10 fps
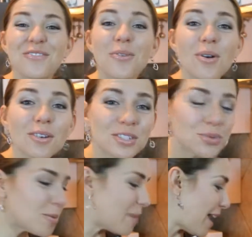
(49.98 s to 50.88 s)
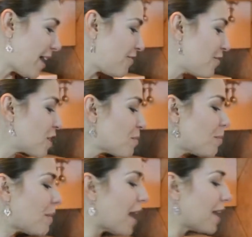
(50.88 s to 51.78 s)
For our sorbet, for the
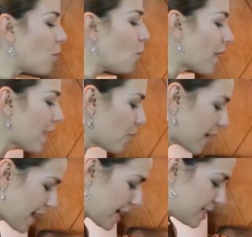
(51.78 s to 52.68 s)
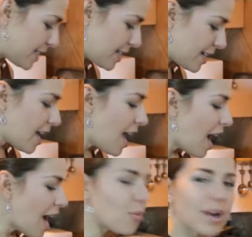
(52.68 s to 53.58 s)
papaya, what I went ahead and did,
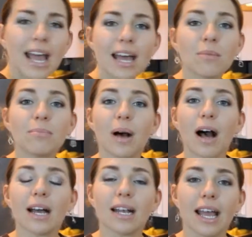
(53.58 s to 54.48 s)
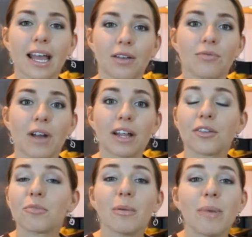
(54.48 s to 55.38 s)
I went ahead and bought a
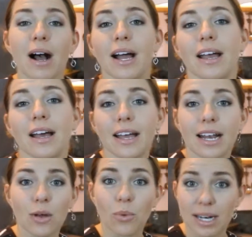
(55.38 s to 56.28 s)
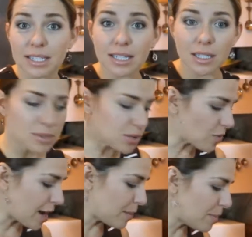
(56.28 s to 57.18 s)
regular papaya and I waited till it was
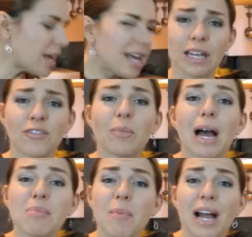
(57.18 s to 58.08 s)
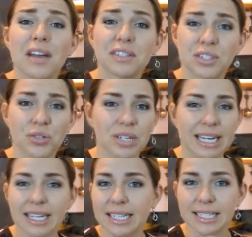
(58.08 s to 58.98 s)
ripe. If you buy a papaya that's
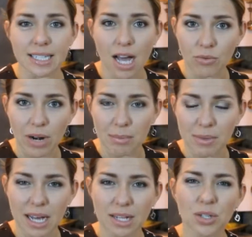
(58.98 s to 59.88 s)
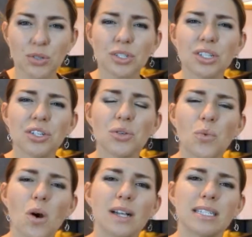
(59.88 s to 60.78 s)
green, it's not ripe yet. Usually you
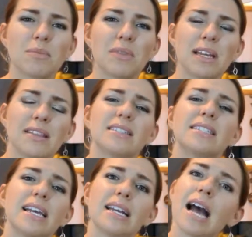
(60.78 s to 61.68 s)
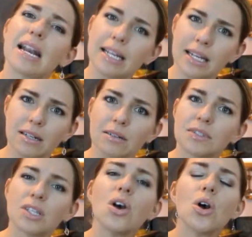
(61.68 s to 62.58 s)
want something the skin kind of
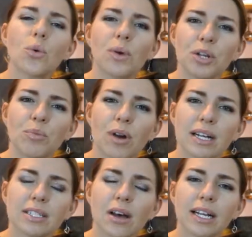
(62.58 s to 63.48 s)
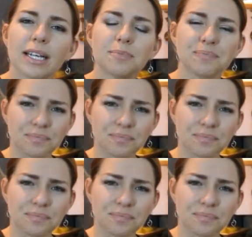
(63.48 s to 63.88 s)
gives when you press on it.